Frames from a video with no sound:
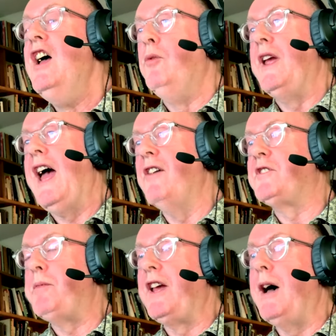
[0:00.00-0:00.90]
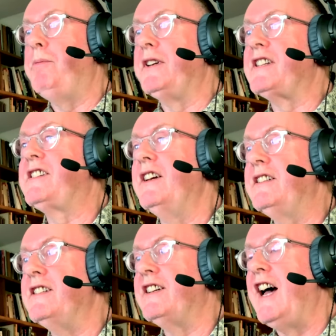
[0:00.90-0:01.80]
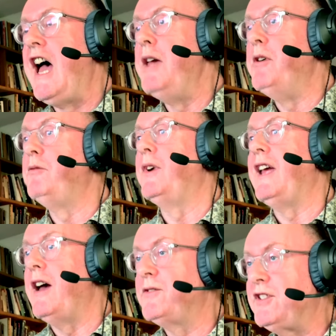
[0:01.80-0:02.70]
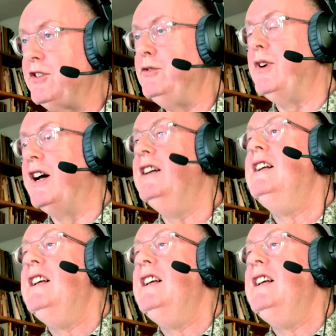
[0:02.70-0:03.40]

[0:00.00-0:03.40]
we have to be up at a certain time, and we have to